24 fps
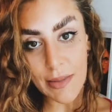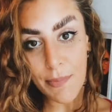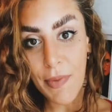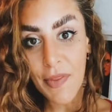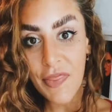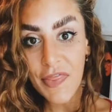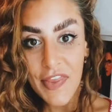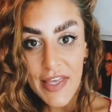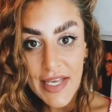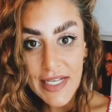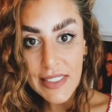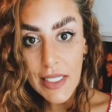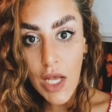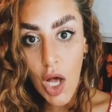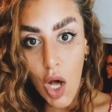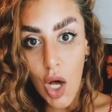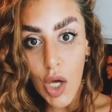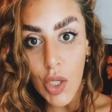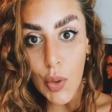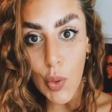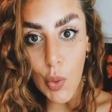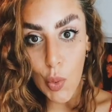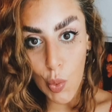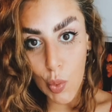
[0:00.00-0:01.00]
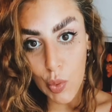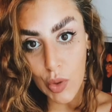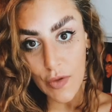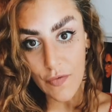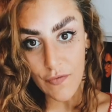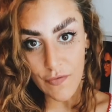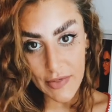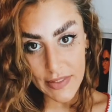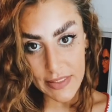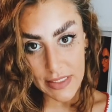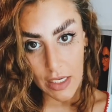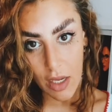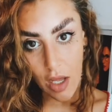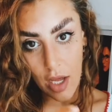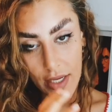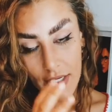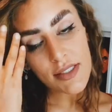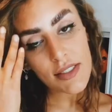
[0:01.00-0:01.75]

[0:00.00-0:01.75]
but these aren't all Invisalign.